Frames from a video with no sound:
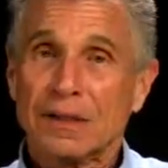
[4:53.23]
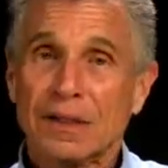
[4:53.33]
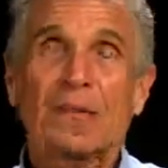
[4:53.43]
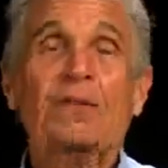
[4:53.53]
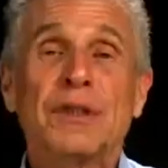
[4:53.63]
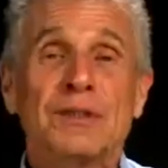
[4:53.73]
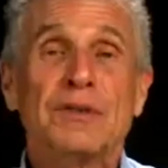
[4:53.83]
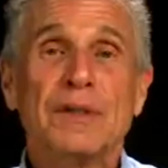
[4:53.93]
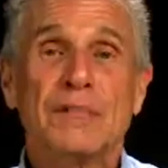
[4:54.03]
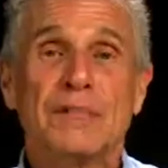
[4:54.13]
subject
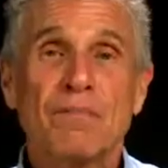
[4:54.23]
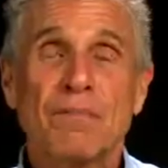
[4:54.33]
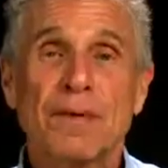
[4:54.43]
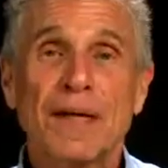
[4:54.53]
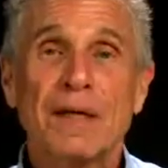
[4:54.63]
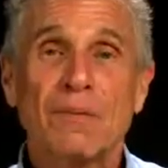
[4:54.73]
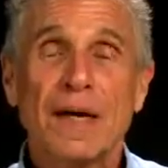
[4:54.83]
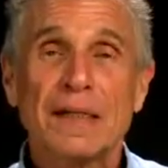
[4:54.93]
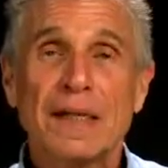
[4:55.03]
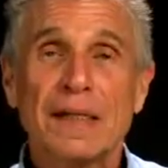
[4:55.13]
to them in a
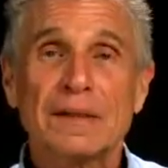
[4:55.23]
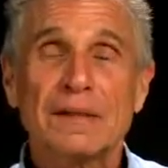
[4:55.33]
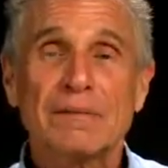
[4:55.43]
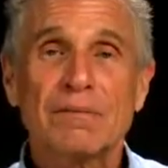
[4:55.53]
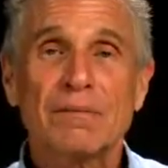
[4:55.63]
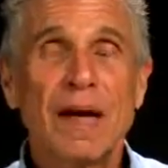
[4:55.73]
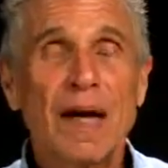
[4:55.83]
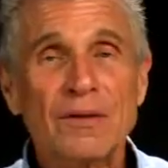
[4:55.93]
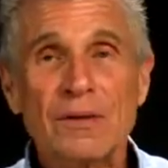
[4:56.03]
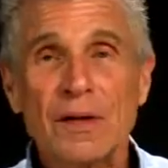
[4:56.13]
way that is
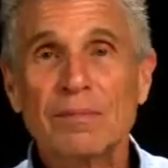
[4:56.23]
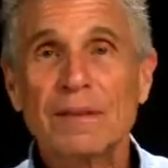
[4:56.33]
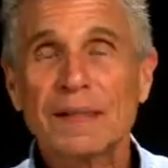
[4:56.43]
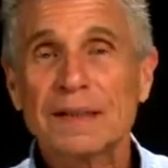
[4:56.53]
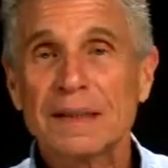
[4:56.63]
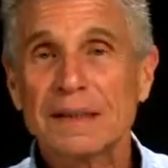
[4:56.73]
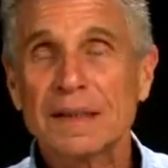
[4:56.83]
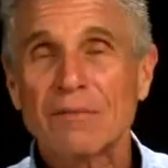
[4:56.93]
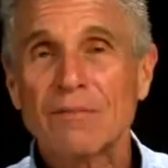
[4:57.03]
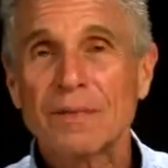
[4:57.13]
rather unpleasant,
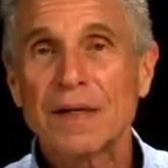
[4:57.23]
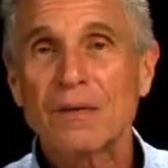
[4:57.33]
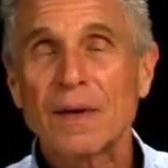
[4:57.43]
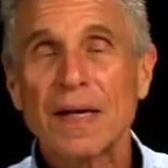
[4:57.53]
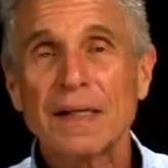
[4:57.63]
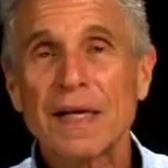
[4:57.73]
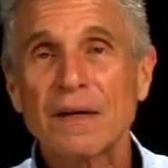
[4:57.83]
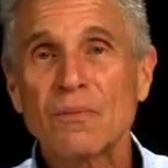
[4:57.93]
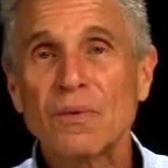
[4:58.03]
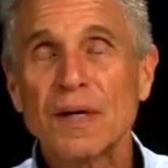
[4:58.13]
in a way
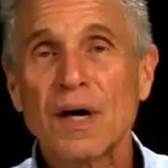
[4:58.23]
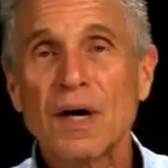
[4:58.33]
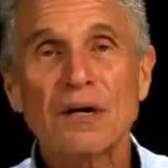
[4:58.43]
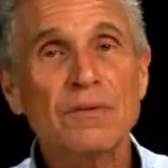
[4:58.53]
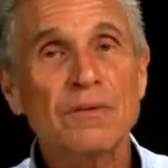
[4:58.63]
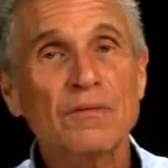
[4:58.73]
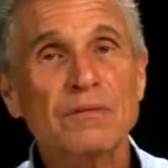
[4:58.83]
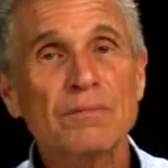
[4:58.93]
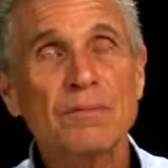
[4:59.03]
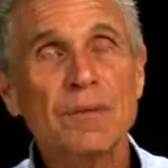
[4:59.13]
that we are
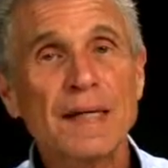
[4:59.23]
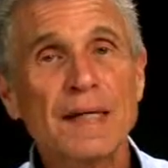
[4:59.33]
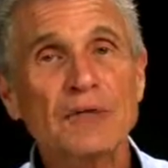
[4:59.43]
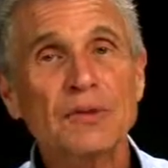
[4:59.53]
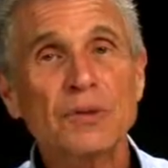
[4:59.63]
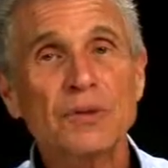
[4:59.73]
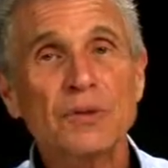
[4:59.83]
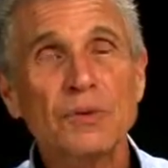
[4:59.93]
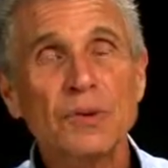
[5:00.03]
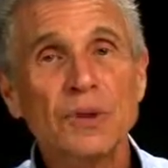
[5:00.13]
begin to
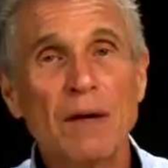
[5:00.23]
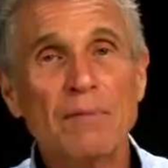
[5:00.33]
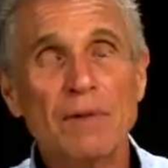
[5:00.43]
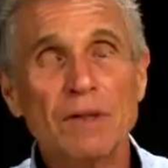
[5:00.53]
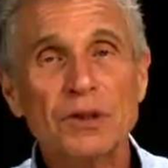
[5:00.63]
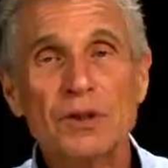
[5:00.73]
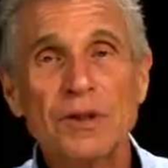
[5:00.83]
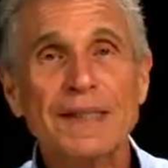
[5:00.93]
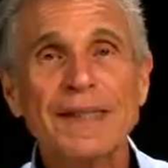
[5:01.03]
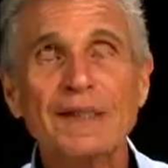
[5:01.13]
lose our
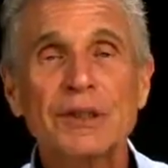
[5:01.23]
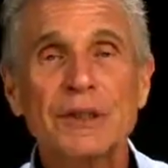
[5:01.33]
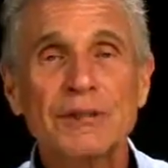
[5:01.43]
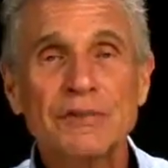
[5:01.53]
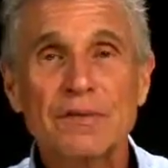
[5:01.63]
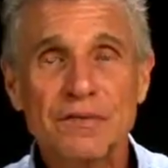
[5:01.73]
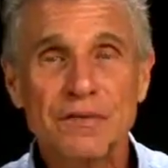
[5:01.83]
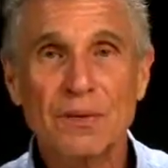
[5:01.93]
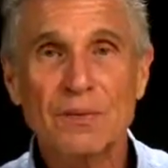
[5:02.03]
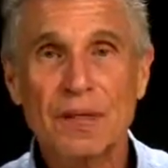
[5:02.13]
personal initiative and
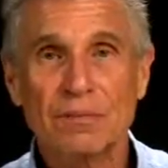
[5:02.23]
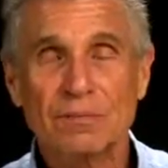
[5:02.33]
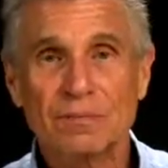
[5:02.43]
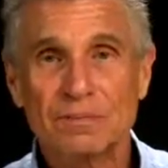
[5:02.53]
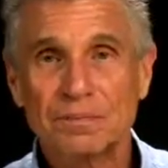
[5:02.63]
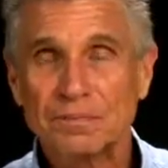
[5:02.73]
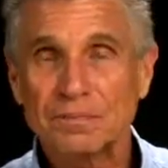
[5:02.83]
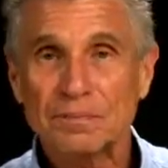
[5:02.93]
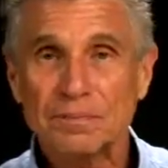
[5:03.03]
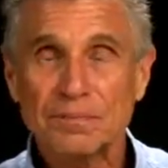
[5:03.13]
free will.
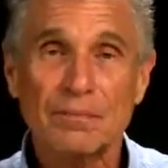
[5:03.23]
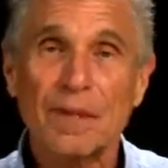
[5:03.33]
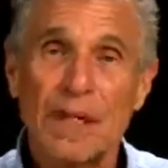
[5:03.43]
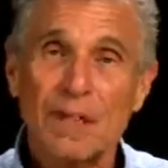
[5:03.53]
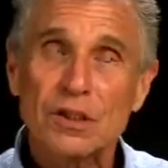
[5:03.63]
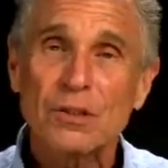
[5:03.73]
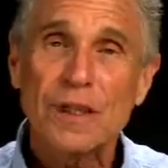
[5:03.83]
So